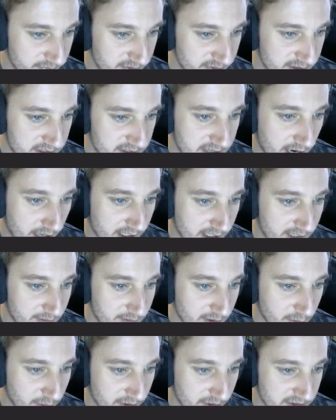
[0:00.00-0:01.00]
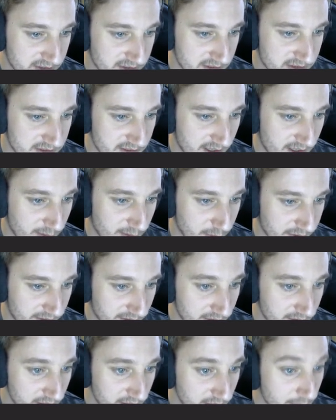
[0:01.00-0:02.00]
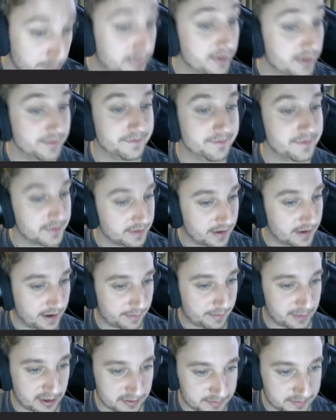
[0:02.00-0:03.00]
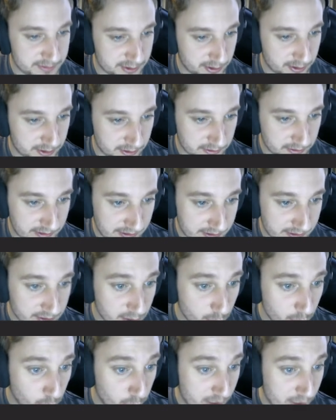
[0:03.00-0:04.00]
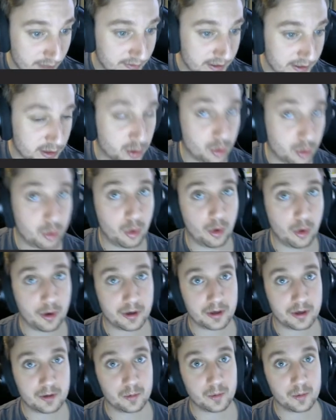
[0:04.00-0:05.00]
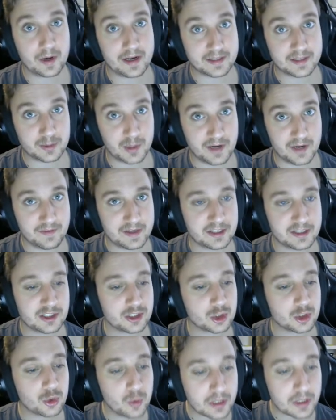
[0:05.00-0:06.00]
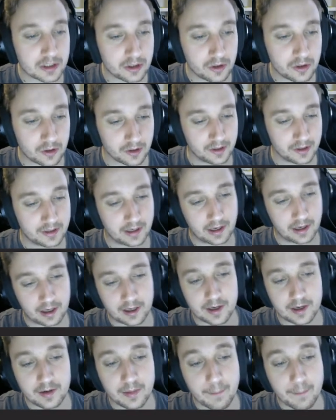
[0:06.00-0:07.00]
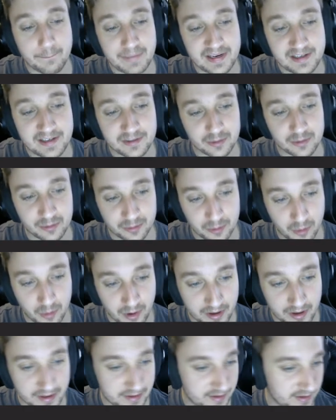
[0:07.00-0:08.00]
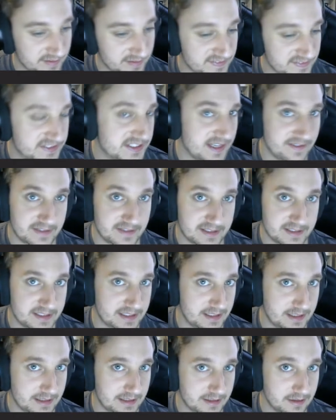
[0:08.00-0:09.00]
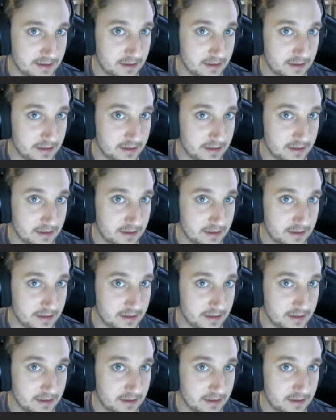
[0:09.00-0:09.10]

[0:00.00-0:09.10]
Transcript: document works, it's not working. But I'm going to circle around it. We have a quarter rest. We have a squiggle on beat 1 of 17.